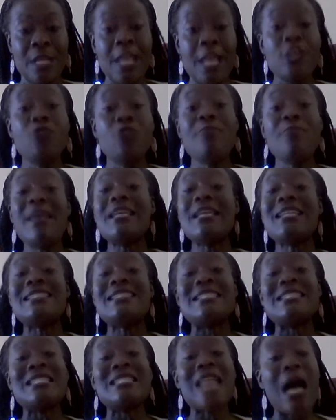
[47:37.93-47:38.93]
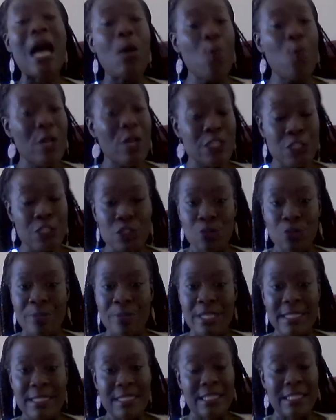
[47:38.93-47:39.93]
You make us not want to do
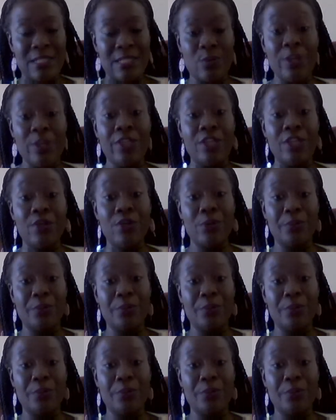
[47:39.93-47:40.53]
business with you.